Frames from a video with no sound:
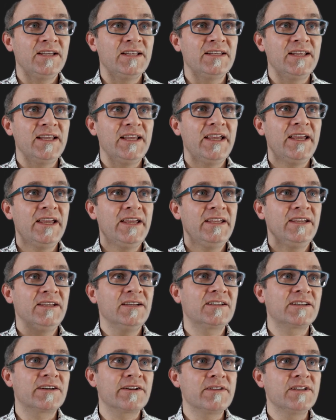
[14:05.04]
and A
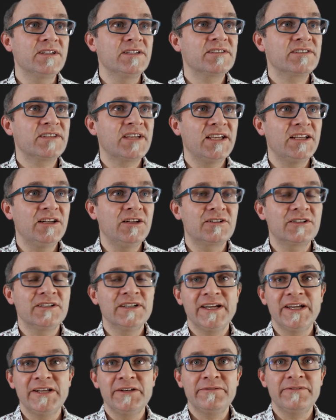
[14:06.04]
are the scalar
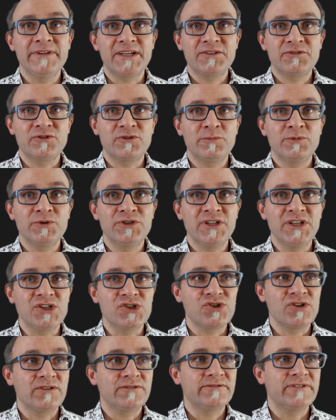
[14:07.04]
and vector
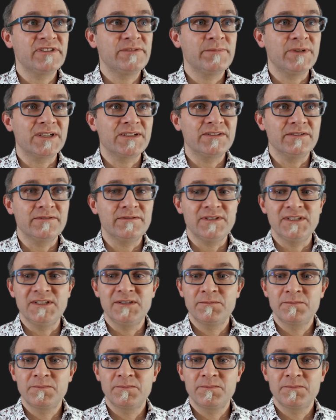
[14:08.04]
potentials respectively.